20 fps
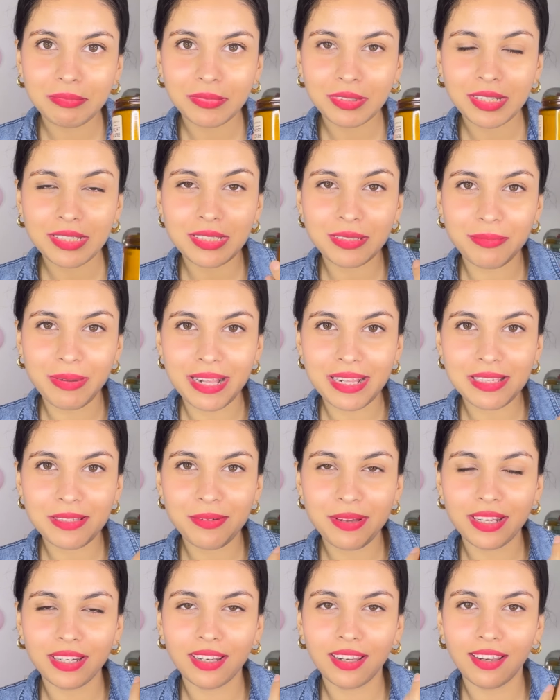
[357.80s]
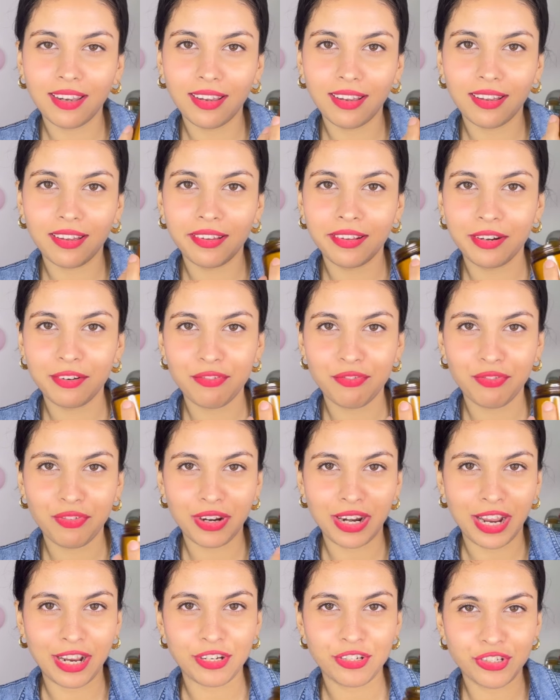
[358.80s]
Smells very
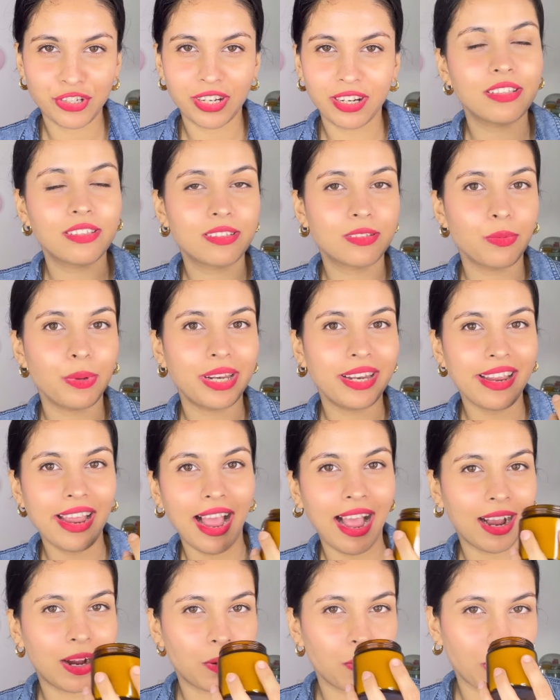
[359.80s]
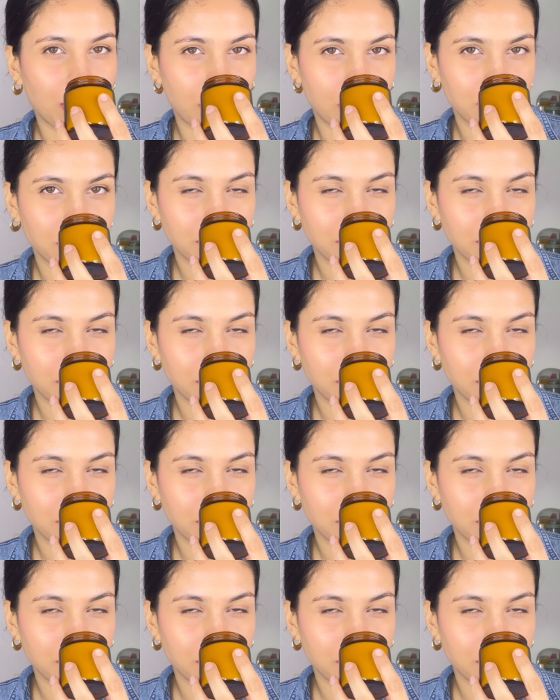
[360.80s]
refreshing. It's very aqua.